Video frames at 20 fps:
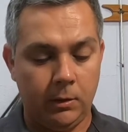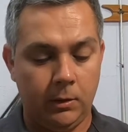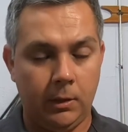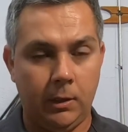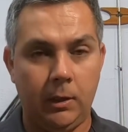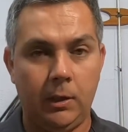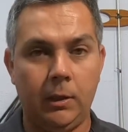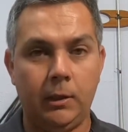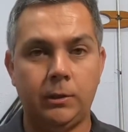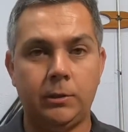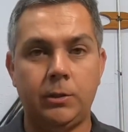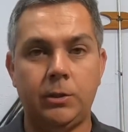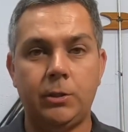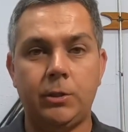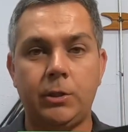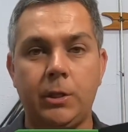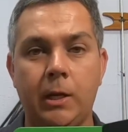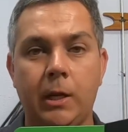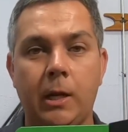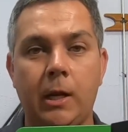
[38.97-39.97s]
Let's
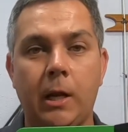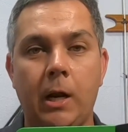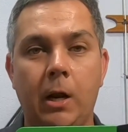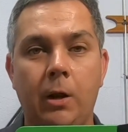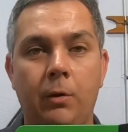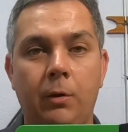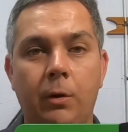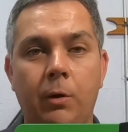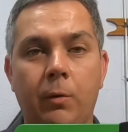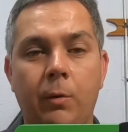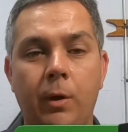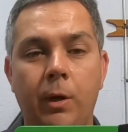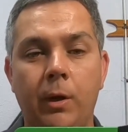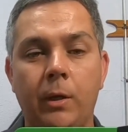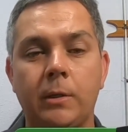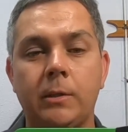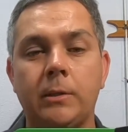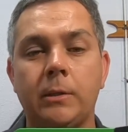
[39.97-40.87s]
check it out real quick.